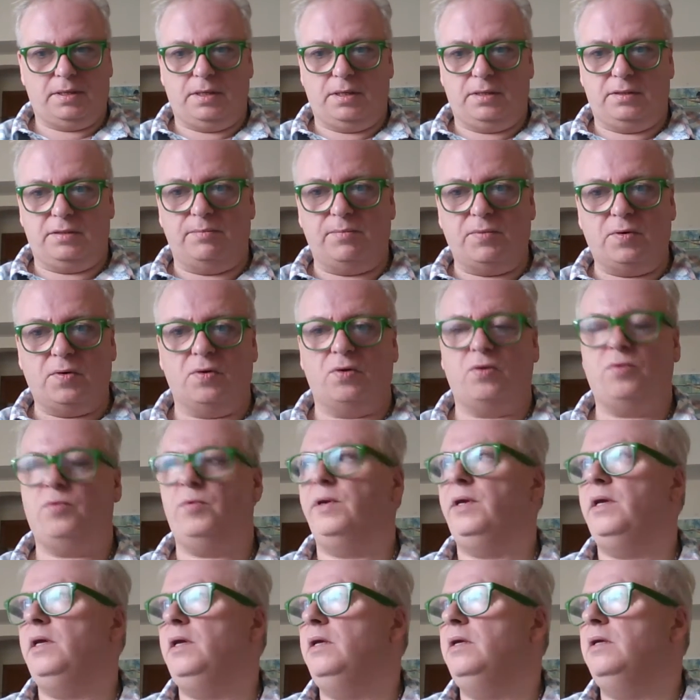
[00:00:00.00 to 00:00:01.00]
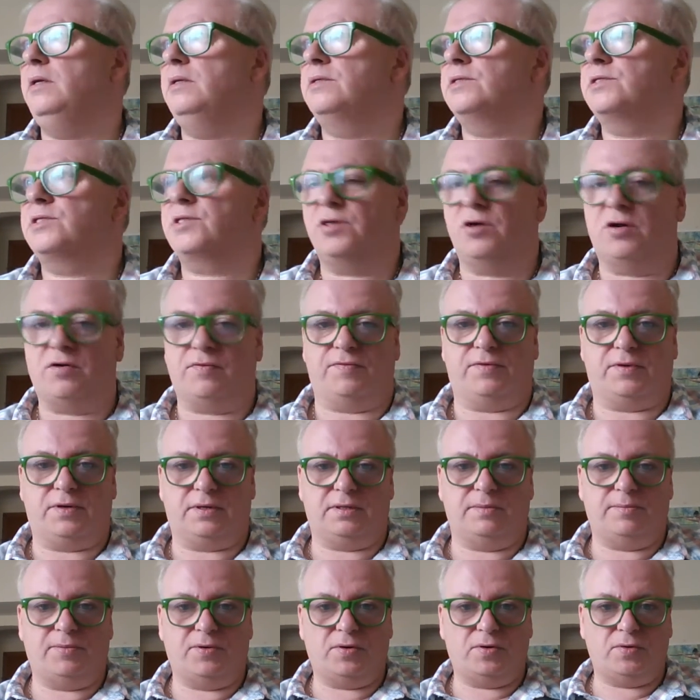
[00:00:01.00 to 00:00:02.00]
the more we discover,
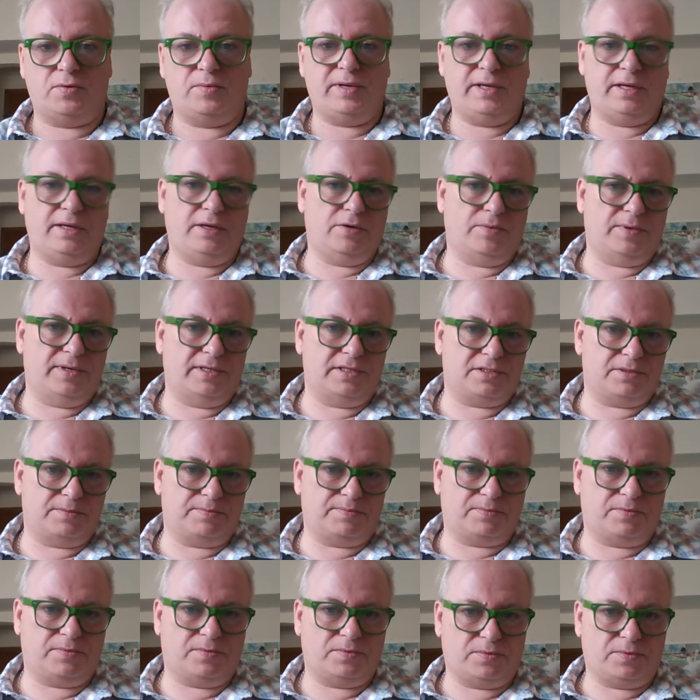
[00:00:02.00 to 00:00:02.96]
the more we go into